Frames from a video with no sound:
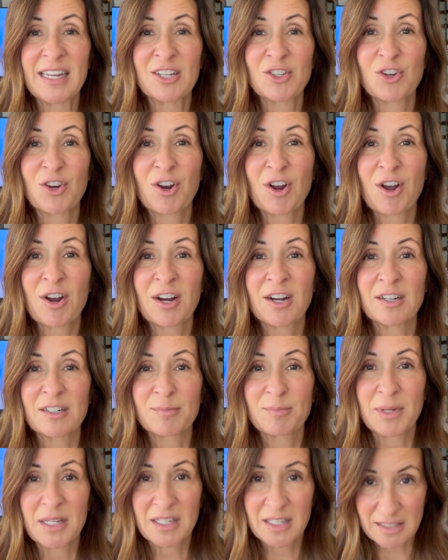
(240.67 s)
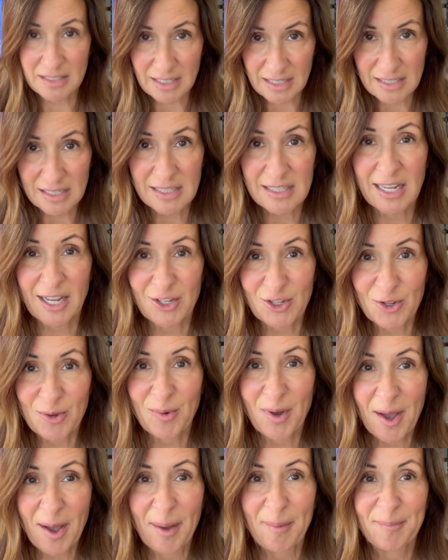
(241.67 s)
in your heart because he set you
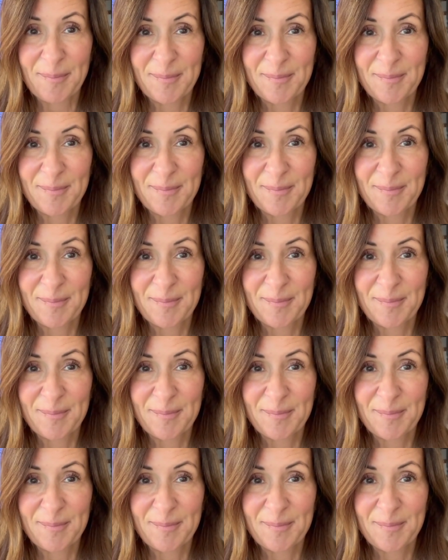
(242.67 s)
up.